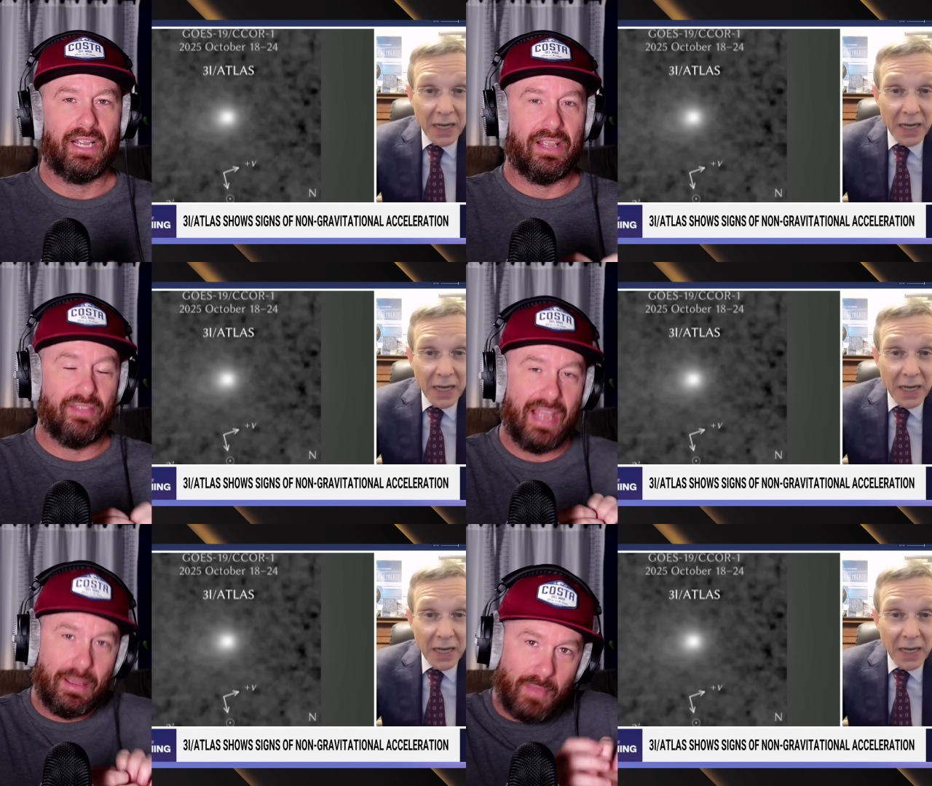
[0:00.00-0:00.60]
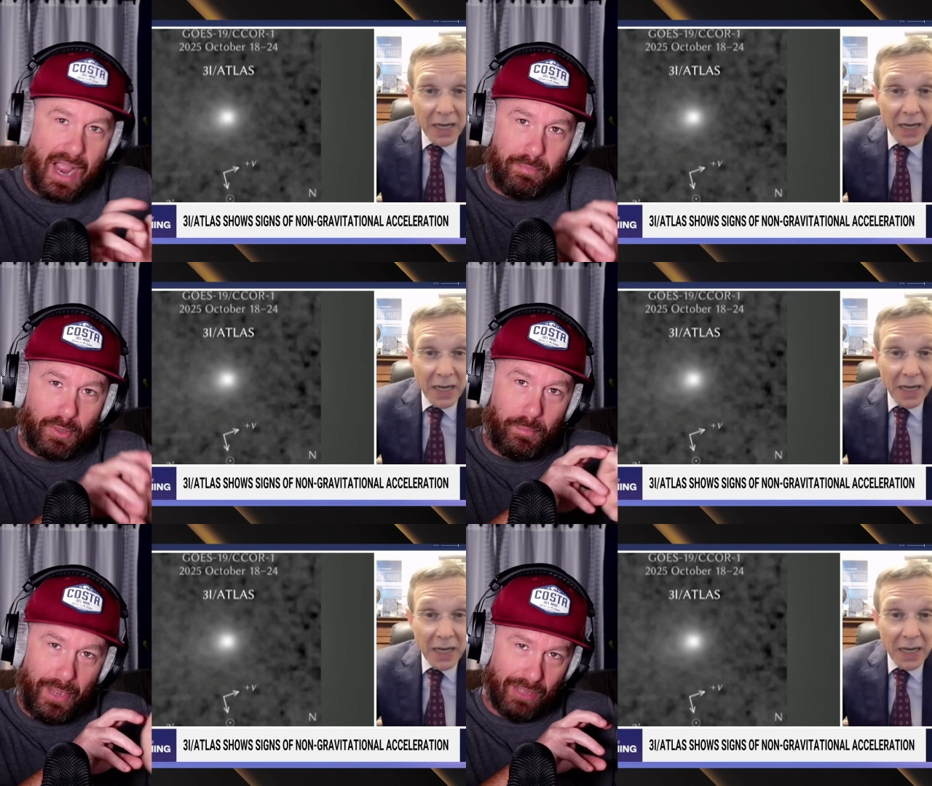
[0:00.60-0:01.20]
Speaker 1: and that might
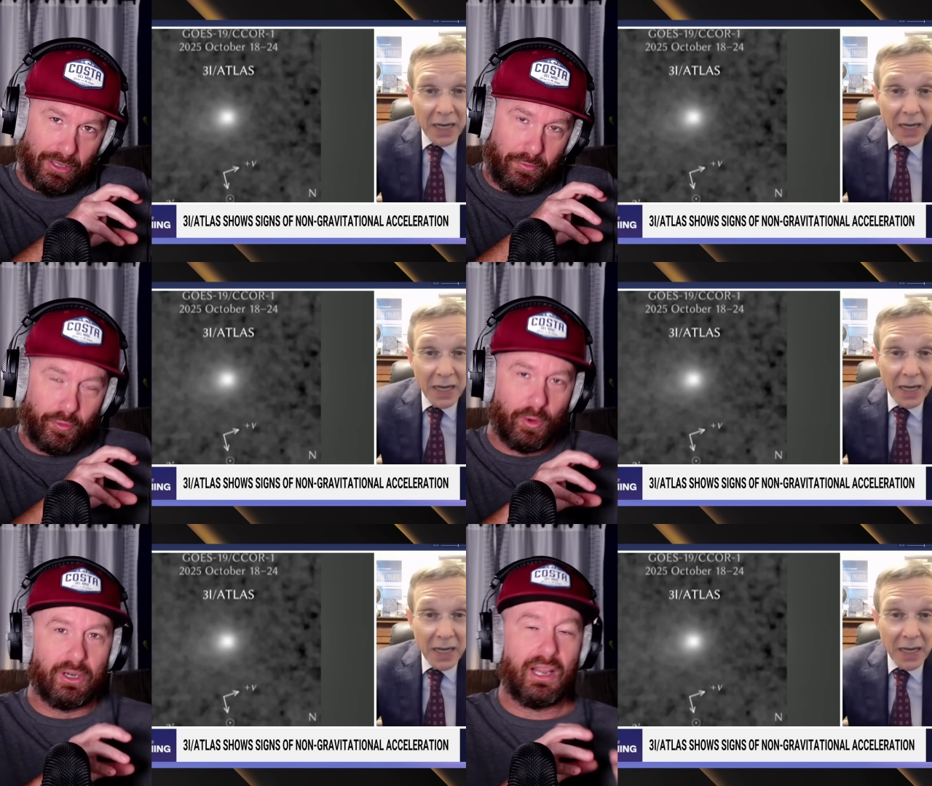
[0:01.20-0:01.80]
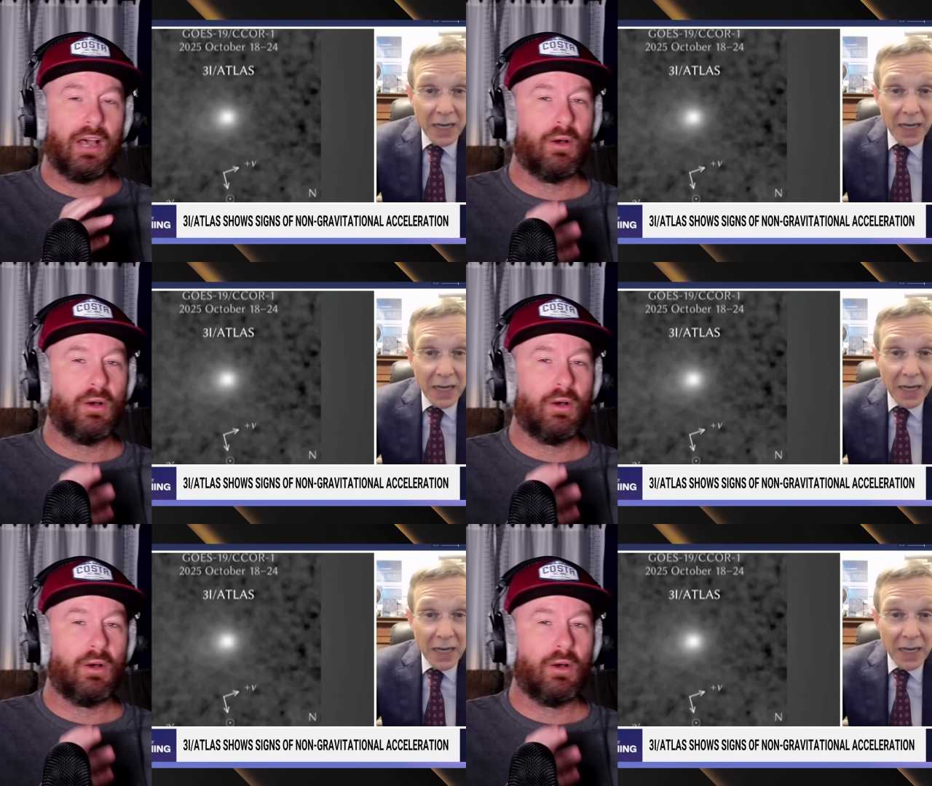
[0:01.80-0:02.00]
propel it forward.